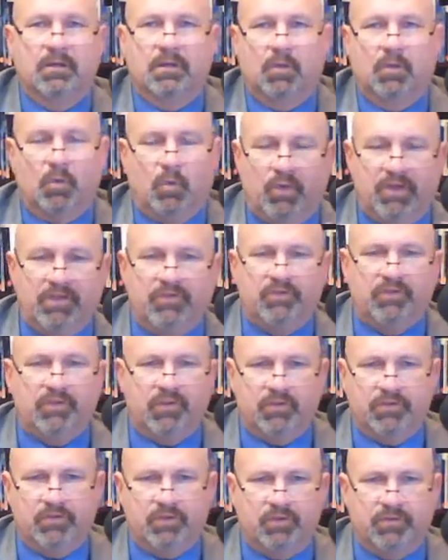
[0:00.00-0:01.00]

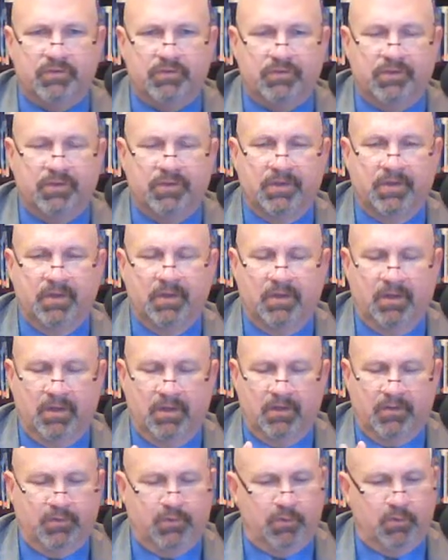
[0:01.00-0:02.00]
Researchers,
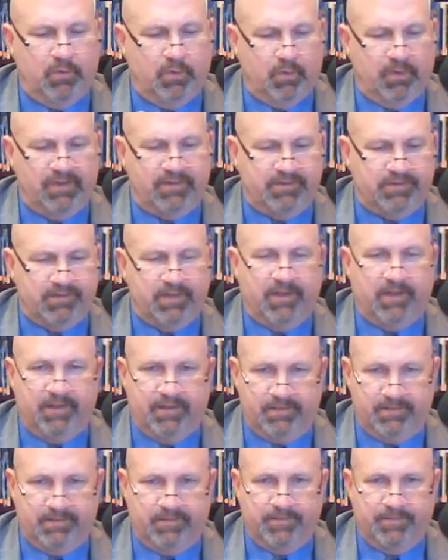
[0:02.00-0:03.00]
through twin
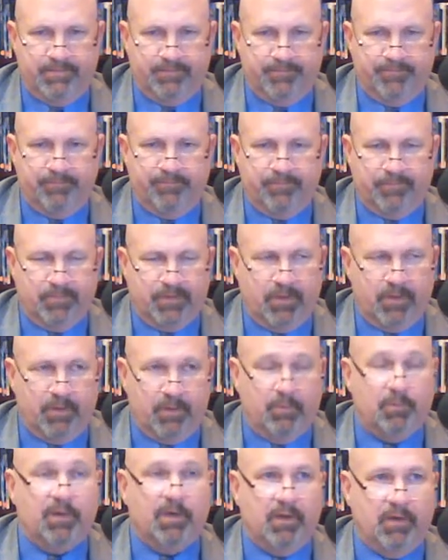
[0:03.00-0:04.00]
studies, here
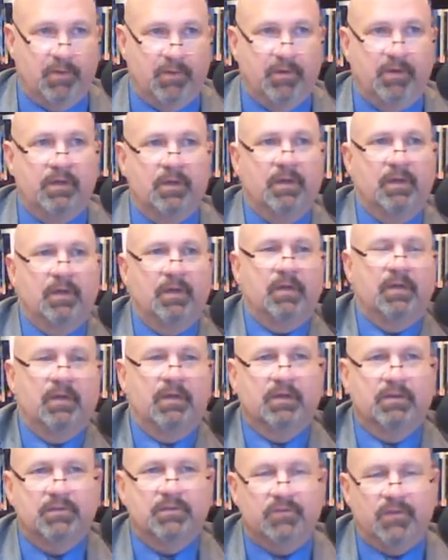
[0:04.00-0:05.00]
we go.
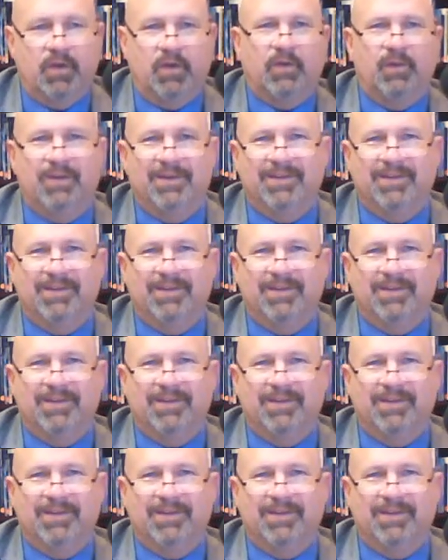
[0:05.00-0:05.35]
So,